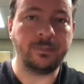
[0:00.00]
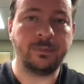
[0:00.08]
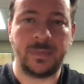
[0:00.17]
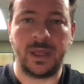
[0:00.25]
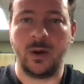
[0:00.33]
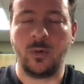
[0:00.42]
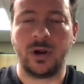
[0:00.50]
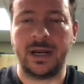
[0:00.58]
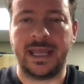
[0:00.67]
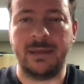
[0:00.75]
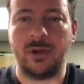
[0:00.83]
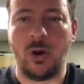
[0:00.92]
Here we're going to
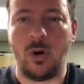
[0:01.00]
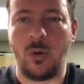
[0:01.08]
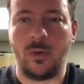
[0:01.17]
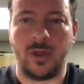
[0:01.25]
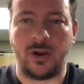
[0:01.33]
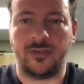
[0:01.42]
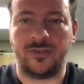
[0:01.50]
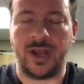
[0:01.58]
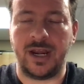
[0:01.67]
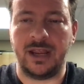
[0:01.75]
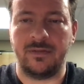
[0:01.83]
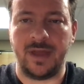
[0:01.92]
keep going with our
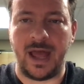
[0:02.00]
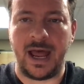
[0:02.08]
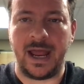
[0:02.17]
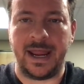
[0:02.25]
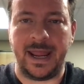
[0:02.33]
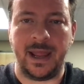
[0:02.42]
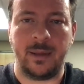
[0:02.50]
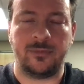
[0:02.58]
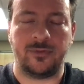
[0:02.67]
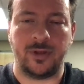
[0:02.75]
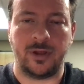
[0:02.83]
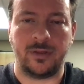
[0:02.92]
study of the I Ams,
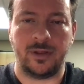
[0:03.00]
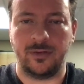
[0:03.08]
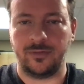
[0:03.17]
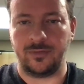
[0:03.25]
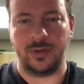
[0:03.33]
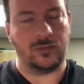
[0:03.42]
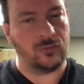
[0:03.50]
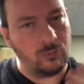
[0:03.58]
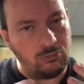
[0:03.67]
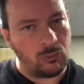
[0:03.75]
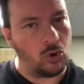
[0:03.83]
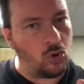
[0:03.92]
these
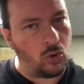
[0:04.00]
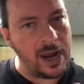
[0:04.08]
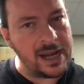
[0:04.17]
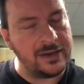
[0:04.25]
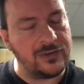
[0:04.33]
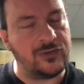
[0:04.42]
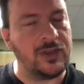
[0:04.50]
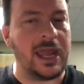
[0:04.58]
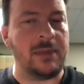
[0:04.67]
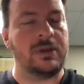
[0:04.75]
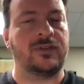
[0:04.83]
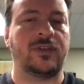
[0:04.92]
great
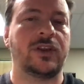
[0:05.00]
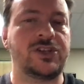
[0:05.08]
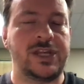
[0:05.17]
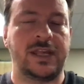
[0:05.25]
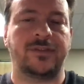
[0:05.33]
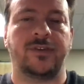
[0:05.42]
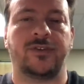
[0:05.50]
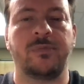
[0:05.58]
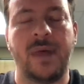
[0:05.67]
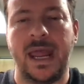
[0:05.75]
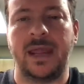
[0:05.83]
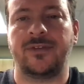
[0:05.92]
statements that Jesus
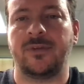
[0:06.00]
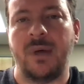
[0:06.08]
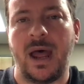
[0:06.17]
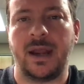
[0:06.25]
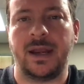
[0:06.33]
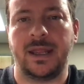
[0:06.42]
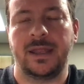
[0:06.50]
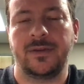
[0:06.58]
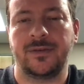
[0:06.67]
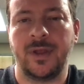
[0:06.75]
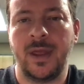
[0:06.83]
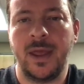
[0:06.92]
makes about
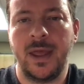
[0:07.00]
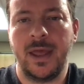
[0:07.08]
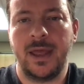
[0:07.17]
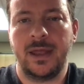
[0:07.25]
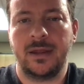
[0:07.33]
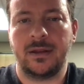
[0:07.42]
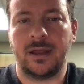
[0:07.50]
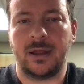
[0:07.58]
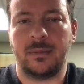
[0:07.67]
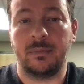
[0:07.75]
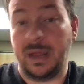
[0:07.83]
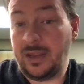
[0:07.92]
his,
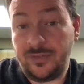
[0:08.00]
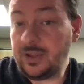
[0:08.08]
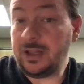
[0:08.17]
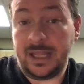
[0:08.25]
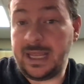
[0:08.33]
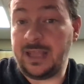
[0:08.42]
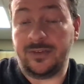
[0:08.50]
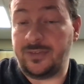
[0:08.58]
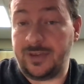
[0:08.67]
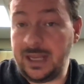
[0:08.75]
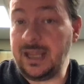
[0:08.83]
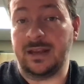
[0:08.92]
basically his
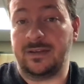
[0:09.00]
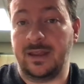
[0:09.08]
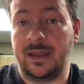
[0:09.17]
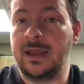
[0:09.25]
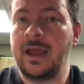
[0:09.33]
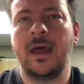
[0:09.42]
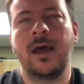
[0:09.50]
deity.